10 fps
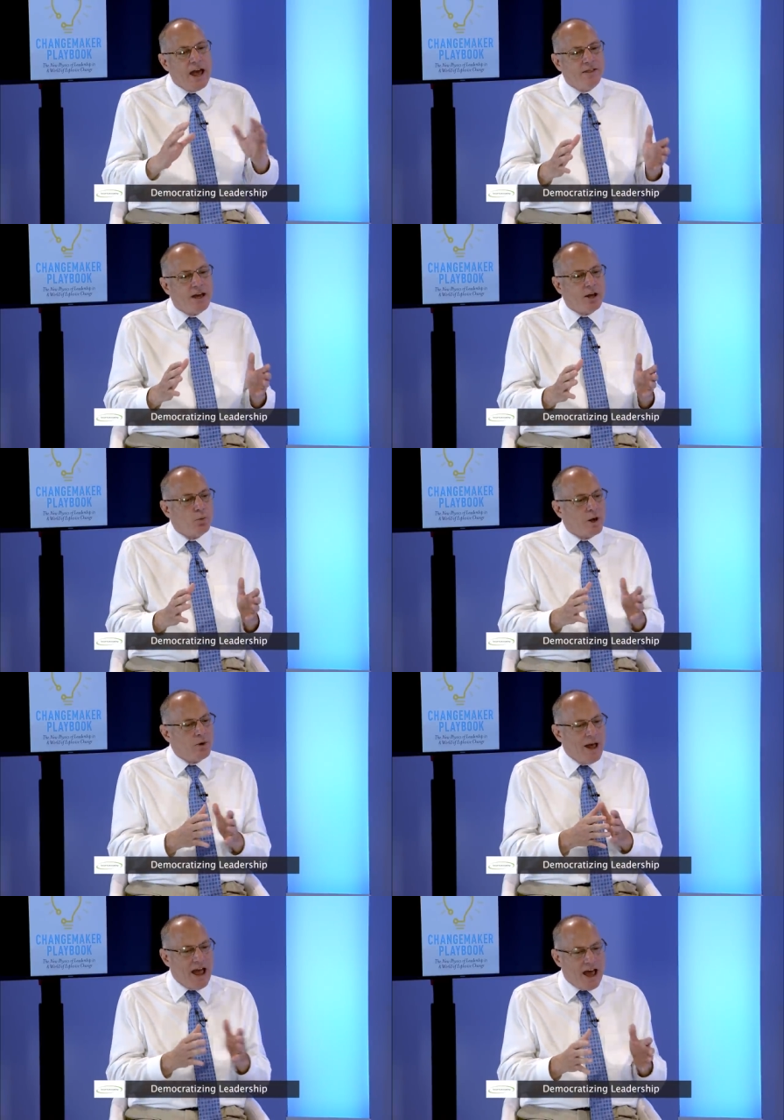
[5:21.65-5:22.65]
And then what
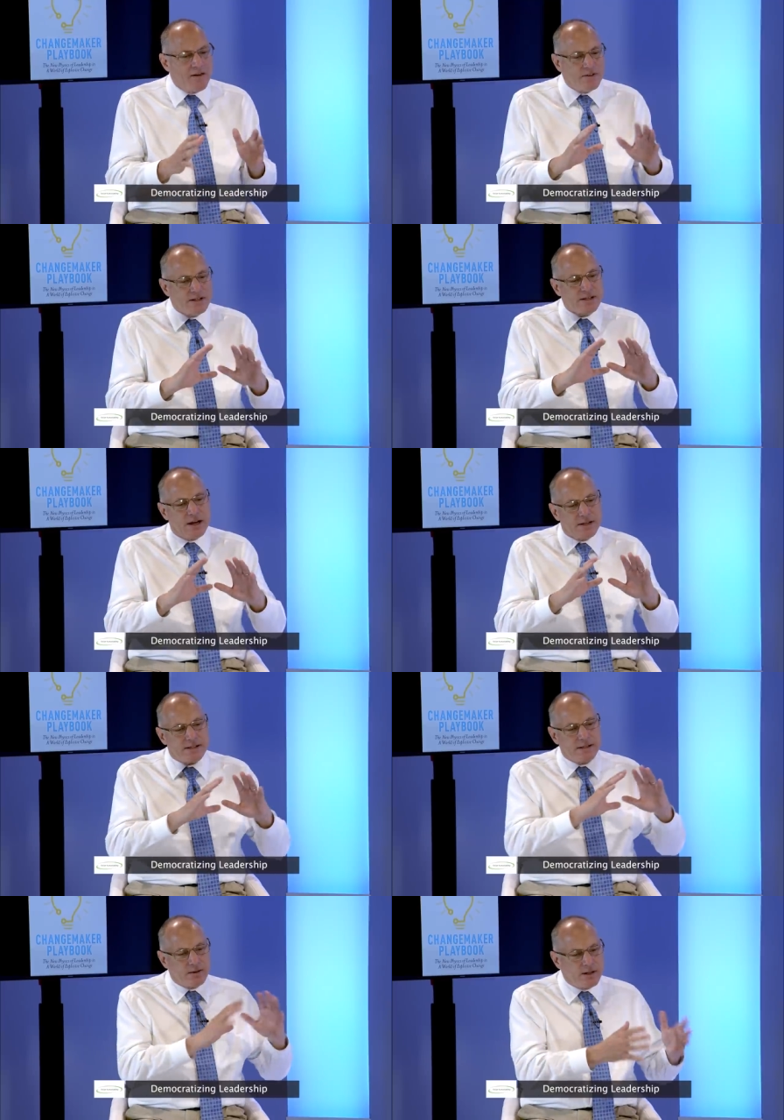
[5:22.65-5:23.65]
you have is a
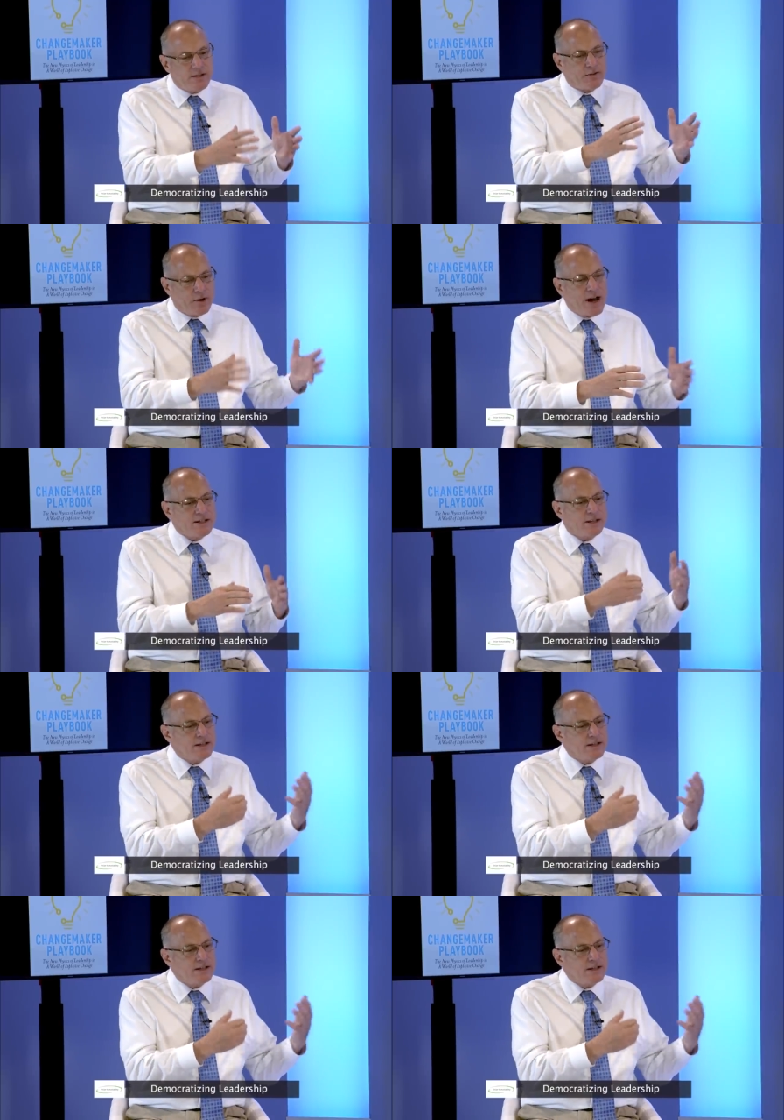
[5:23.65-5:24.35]
series for us,